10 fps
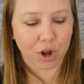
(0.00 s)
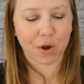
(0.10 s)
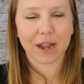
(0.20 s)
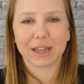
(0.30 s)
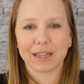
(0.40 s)

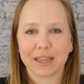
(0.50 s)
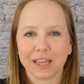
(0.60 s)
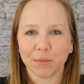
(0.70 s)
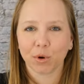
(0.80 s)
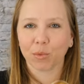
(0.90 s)
go. I can
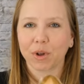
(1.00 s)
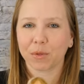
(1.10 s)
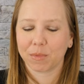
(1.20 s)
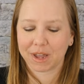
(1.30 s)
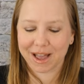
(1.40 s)
keep her
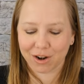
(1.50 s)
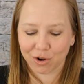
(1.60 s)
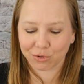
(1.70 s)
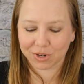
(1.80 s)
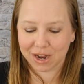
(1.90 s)
with me at
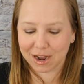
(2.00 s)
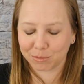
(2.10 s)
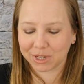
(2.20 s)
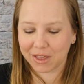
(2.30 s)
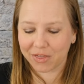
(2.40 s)
all
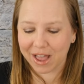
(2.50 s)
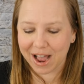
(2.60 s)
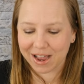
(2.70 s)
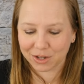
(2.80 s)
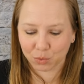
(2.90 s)
times. And
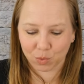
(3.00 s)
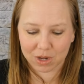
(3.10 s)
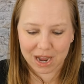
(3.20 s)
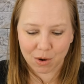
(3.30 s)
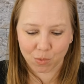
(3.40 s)
that is
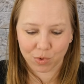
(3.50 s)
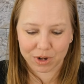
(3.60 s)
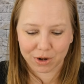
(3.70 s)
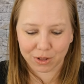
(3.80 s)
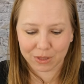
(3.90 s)
what I
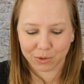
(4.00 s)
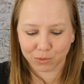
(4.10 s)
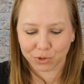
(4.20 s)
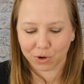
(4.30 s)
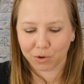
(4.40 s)
wanted a
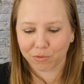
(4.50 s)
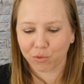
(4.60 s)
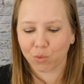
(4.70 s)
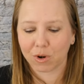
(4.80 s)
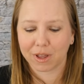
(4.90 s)
little doll
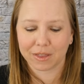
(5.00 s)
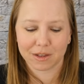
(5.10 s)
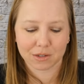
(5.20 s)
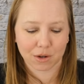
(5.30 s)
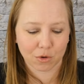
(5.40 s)
for, like
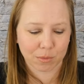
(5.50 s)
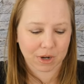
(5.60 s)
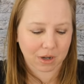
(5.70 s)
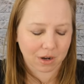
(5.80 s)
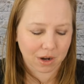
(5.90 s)
this. Oh
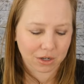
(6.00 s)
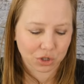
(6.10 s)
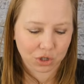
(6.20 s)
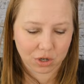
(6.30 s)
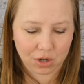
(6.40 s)
my
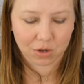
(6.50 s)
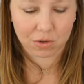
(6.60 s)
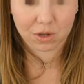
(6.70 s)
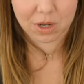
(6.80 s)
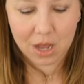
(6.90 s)
gosh,
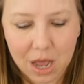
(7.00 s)
y'all.